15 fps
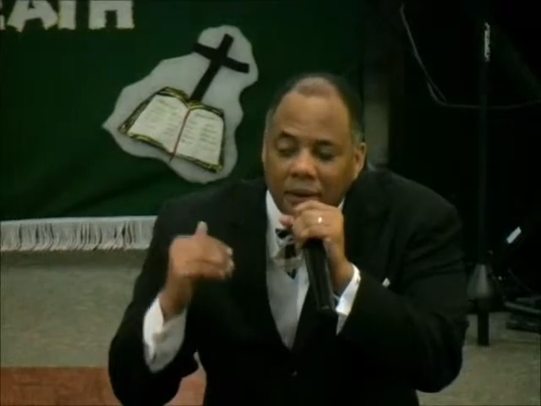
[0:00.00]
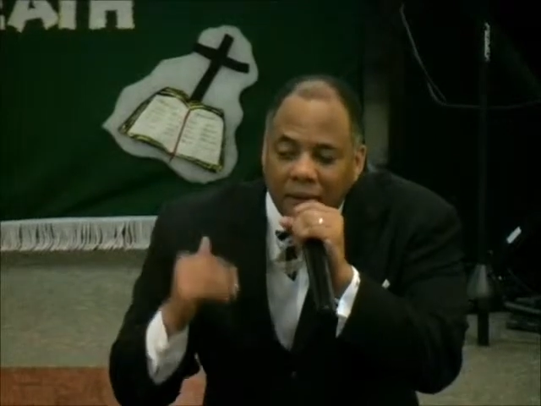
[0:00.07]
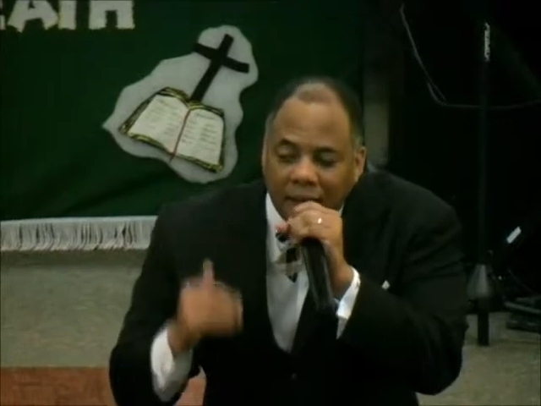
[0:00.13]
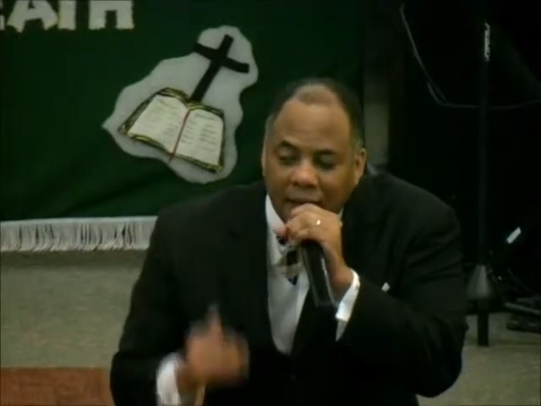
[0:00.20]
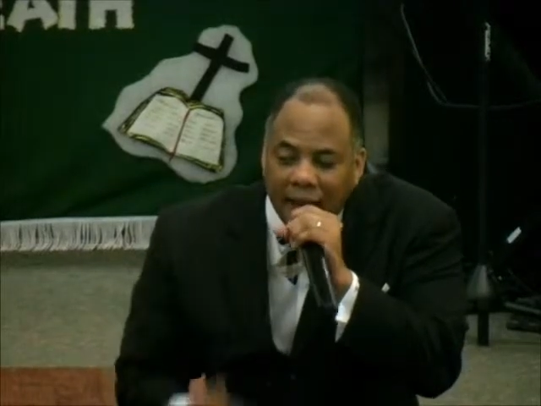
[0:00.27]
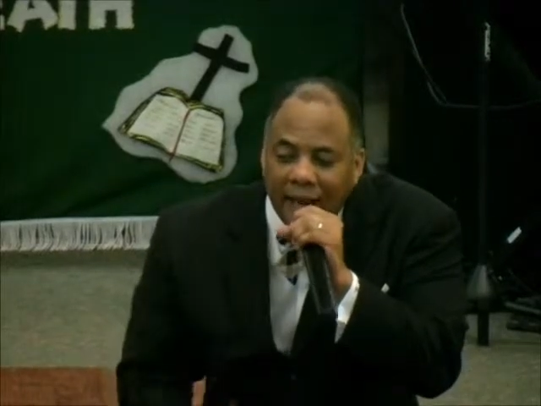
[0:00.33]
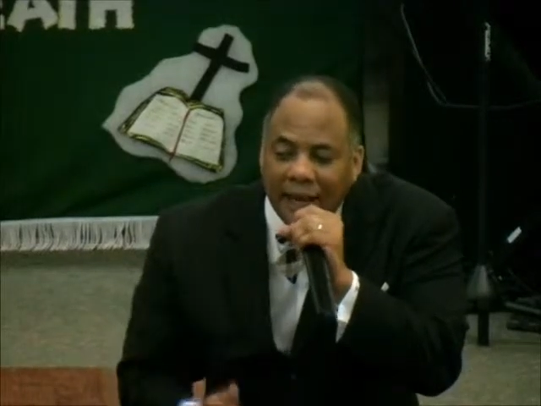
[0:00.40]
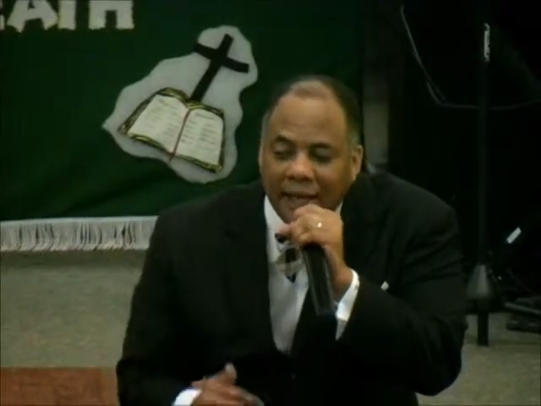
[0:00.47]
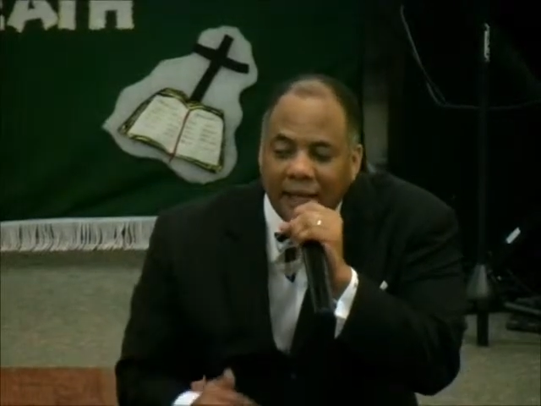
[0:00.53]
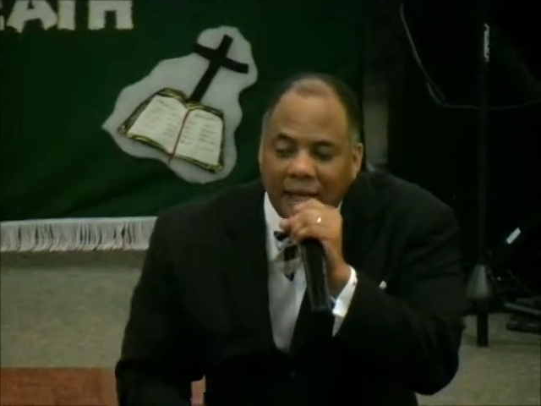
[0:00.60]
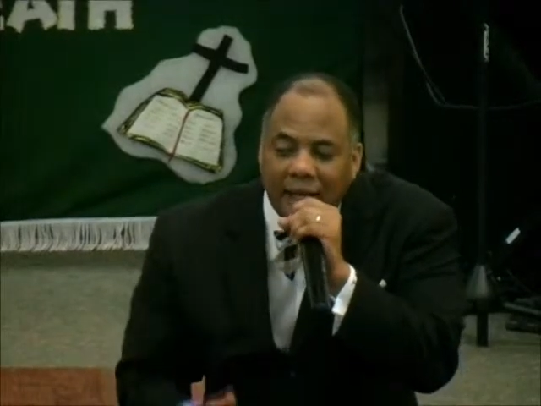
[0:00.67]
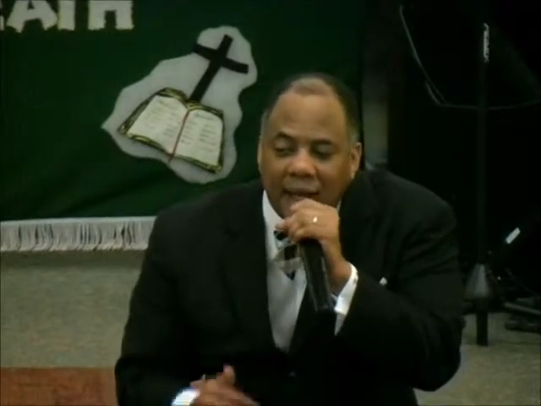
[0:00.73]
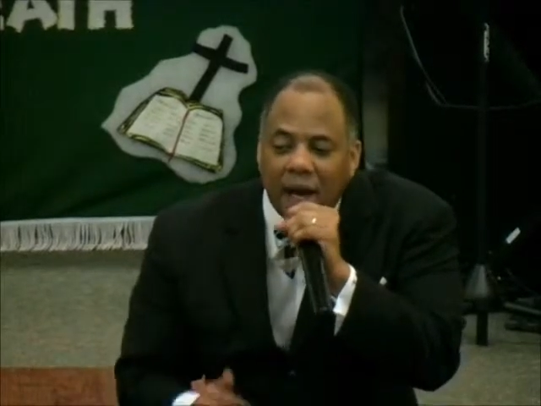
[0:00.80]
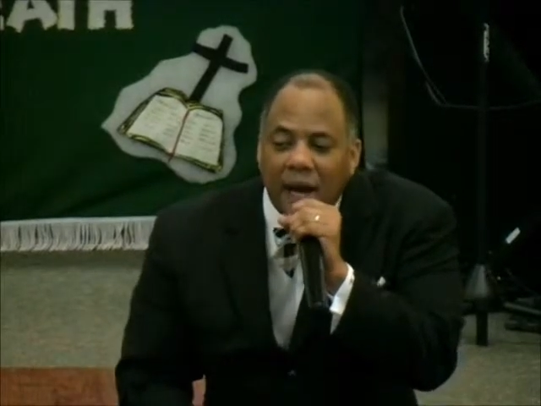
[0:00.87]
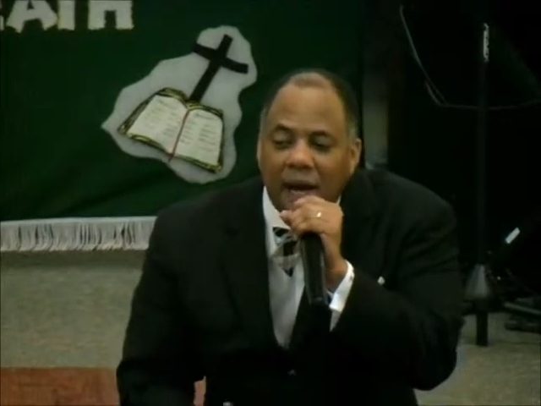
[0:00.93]
Gotta let
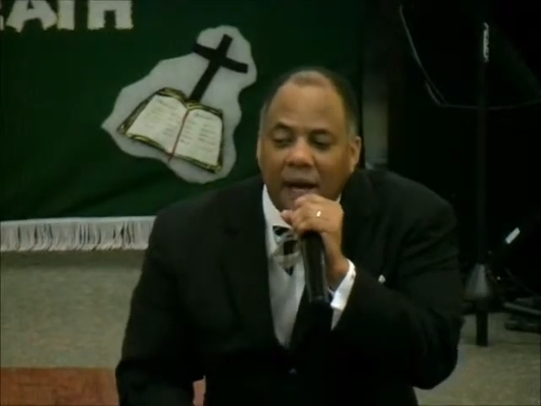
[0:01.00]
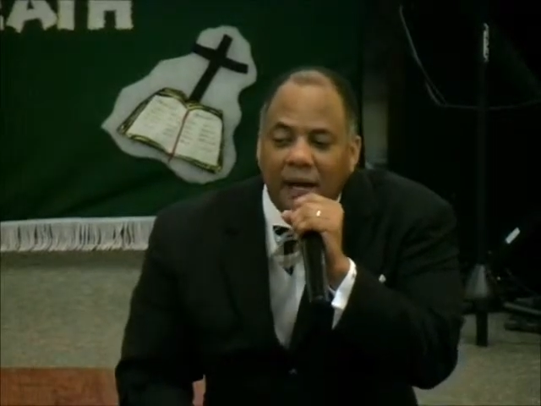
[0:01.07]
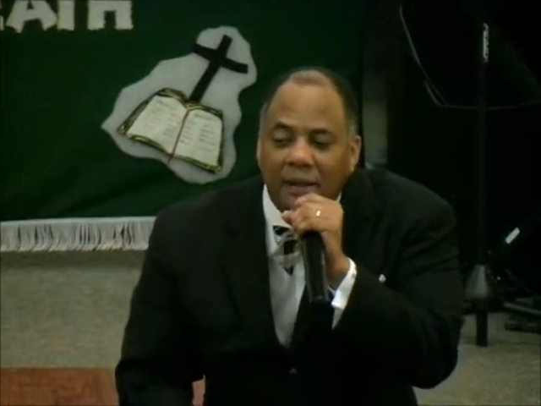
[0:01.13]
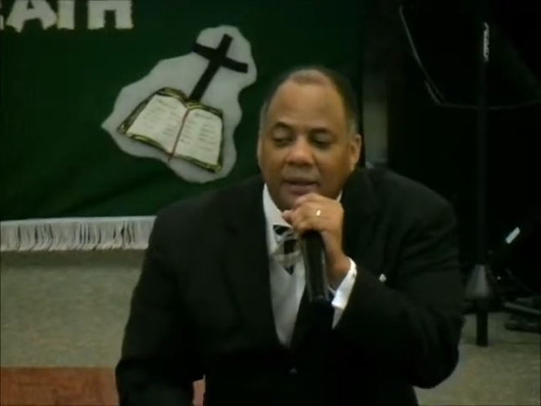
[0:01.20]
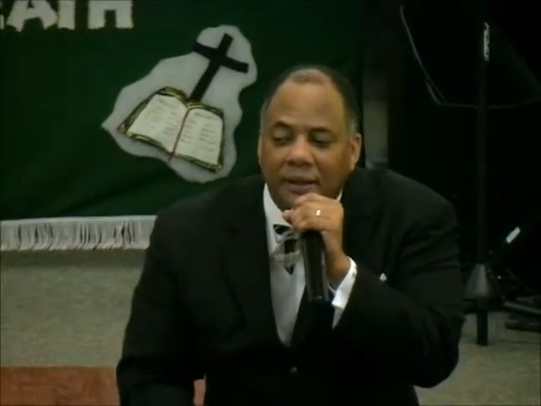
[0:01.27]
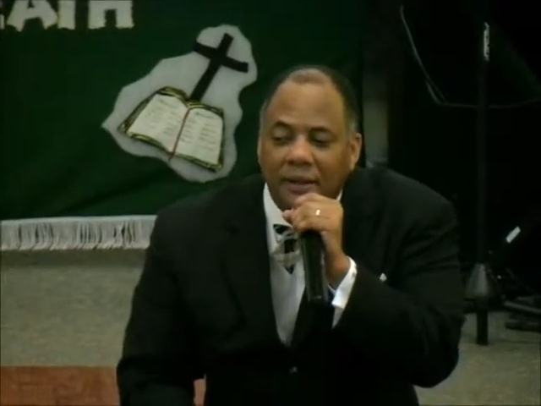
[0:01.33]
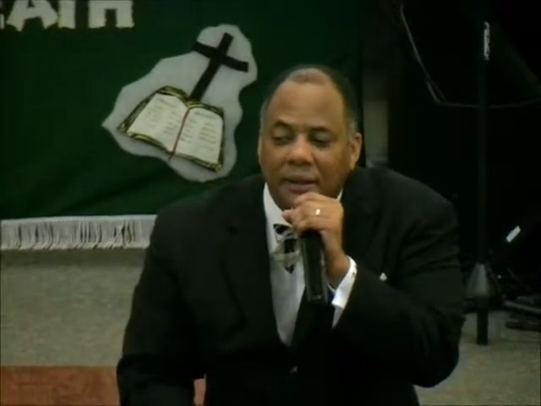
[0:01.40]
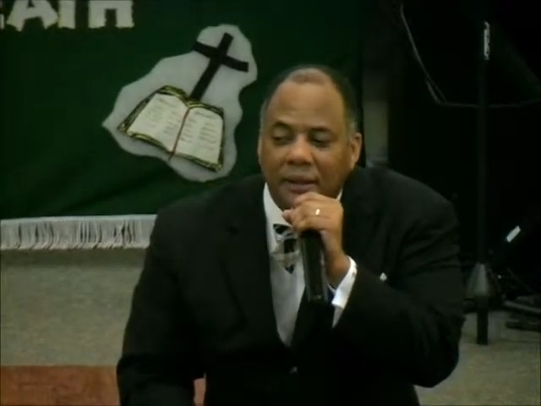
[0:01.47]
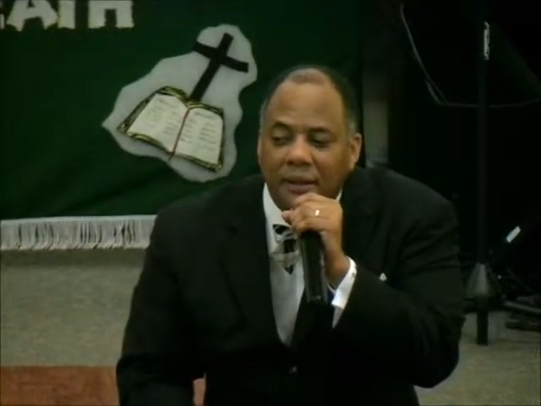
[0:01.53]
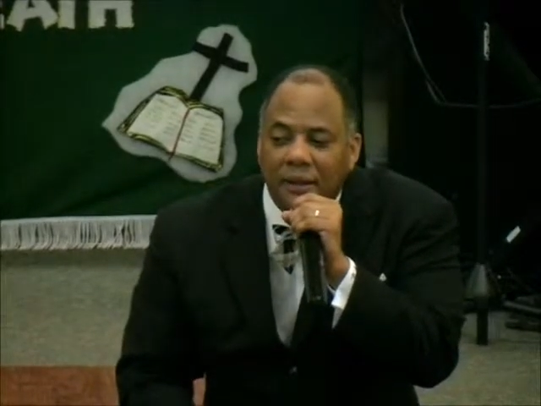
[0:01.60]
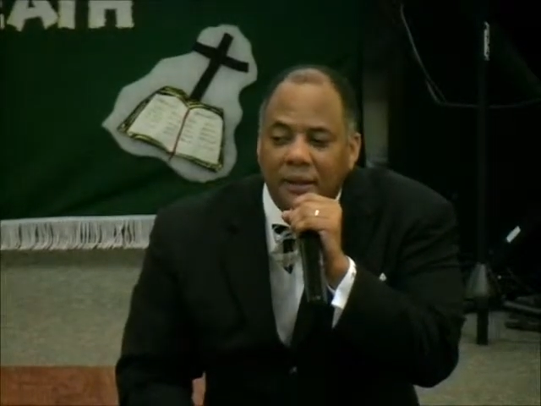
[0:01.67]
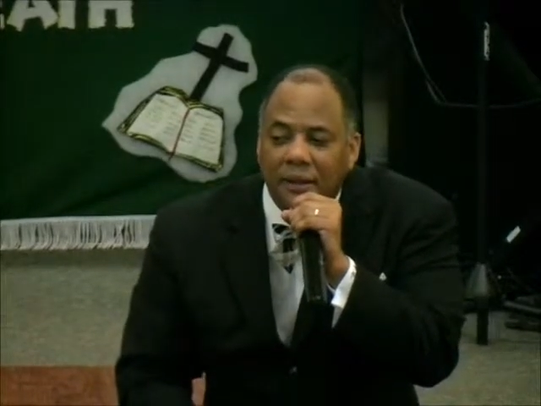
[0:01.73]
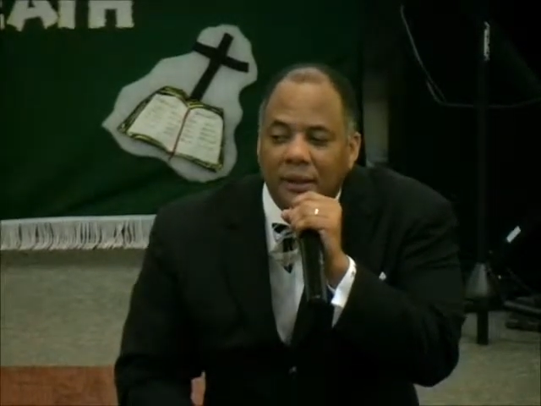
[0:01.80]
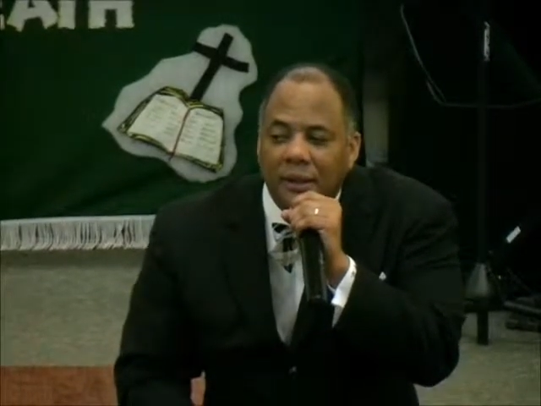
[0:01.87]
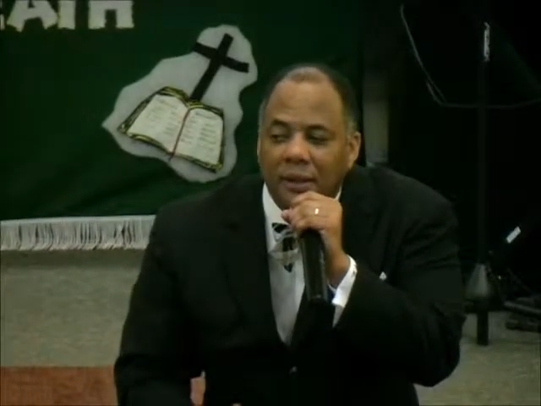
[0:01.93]
God
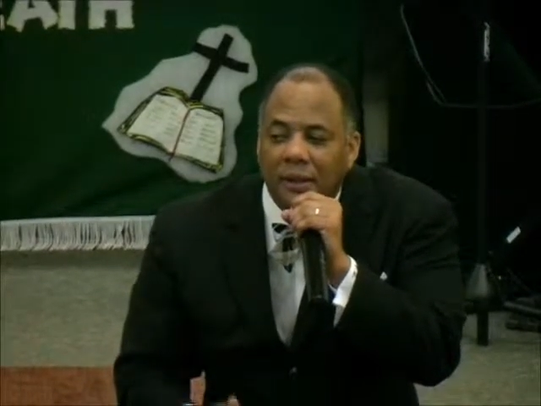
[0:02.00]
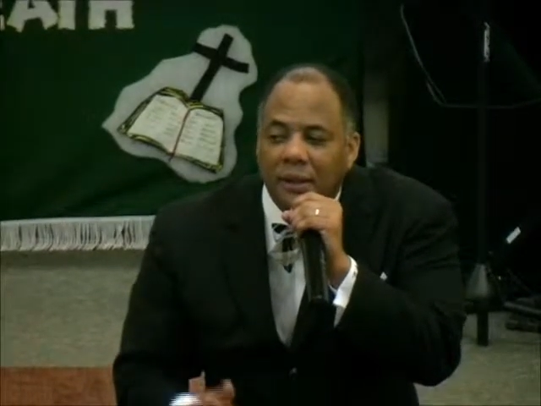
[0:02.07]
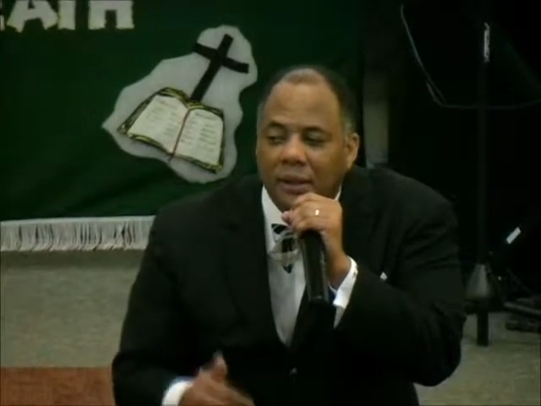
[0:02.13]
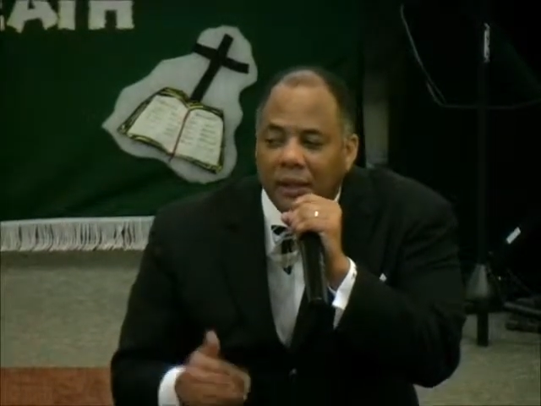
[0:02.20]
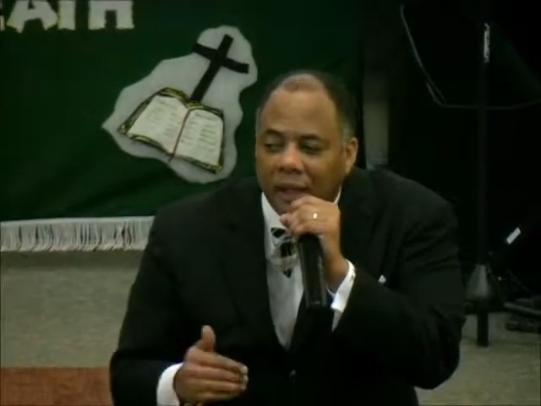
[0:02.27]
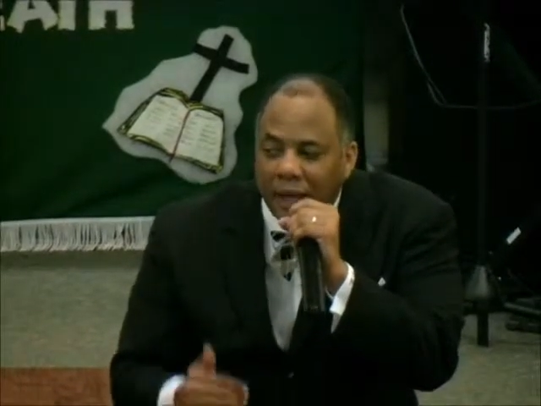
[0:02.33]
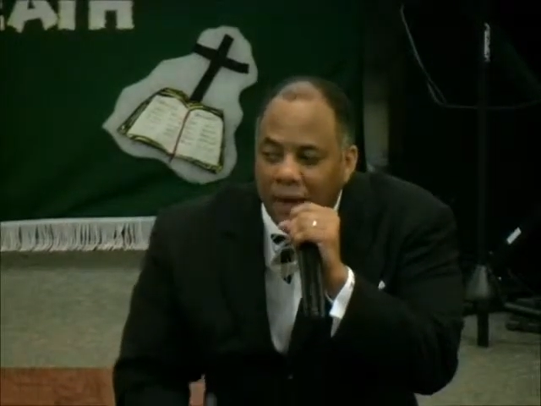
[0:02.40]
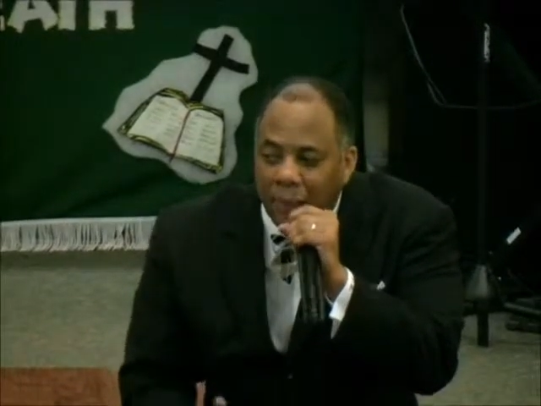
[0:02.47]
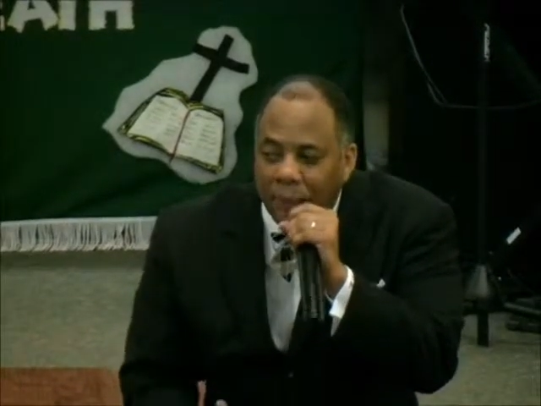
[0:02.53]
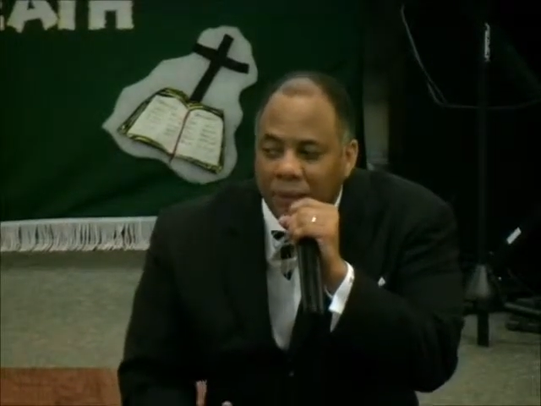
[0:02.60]
help